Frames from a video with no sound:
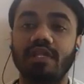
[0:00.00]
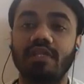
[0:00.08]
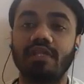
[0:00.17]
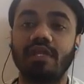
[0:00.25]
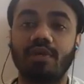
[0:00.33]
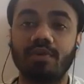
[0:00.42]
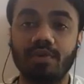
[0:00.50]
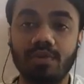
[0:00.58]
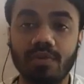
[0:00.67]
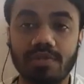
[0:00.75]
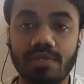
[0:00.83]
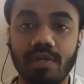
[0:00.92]
seen the
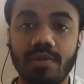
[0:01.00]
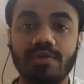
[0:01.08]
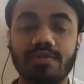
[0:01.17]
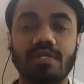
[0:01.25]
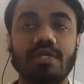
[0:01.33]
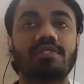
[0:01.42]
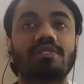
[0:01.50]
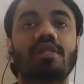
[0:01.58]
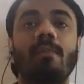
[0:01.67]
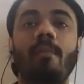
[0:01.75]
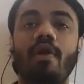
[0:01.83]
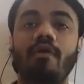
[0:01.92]
206
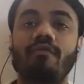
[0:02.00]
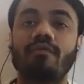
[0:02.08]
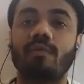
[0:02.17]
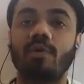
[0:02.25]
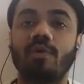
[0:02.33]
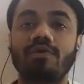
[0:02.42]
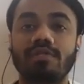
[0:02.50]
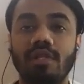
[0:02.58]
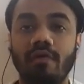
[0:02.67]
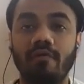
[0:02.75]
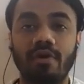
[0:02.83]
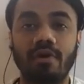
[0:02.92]
number of bones
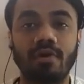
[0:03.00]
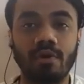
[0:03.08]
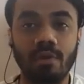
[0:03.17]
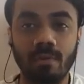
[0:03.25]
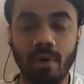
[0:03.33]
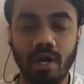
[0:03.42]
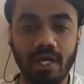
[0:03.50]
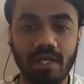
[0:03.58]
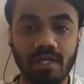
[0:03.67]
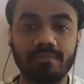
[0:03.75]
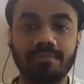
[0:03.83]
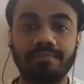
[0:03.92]
in our whole
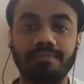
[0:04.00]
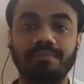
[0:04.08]
body.